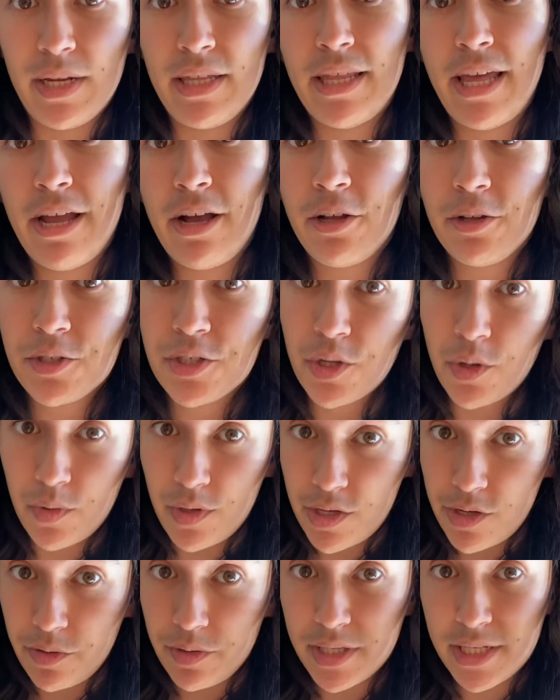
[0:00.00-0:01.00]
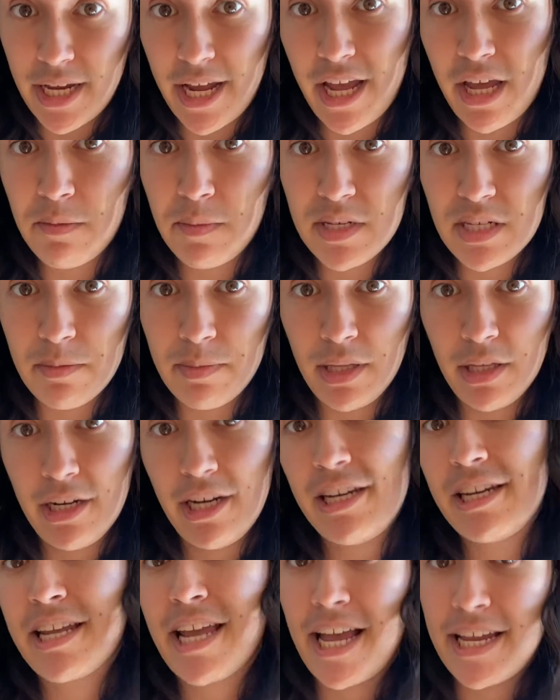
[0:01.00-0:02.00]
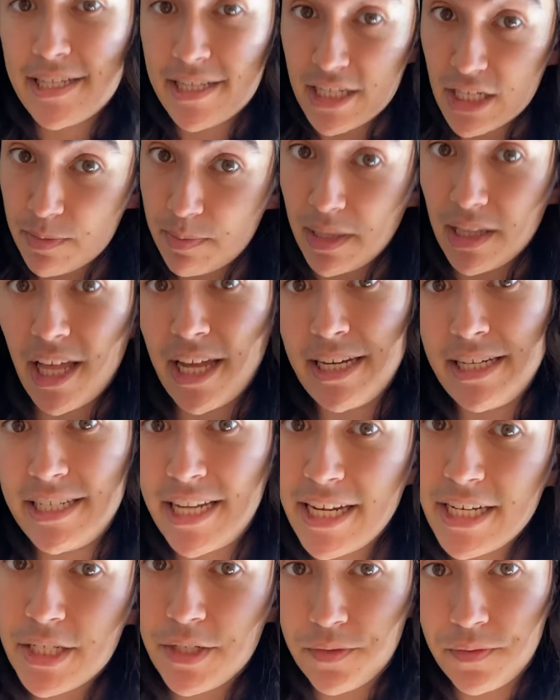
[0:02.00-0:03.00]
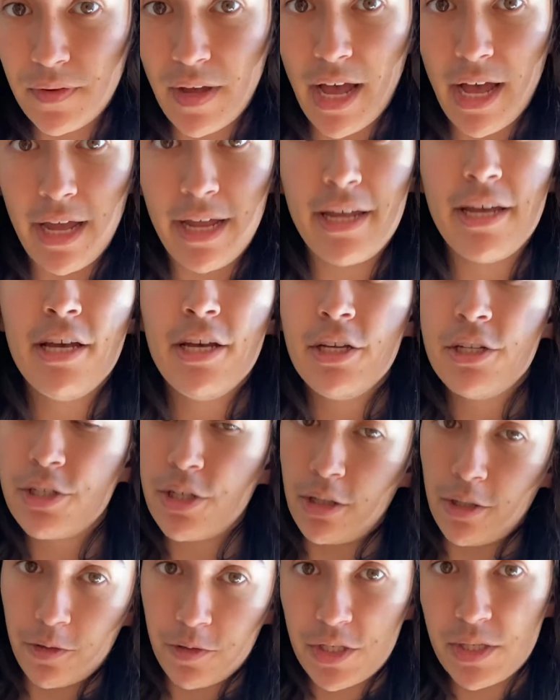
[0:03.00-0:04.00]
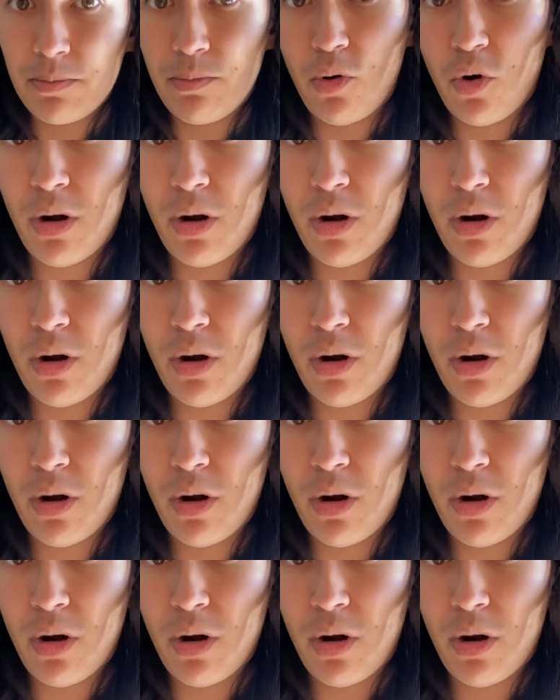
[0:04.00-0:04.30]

they also use Cyanma's ability to cast the spell Identify to learn some more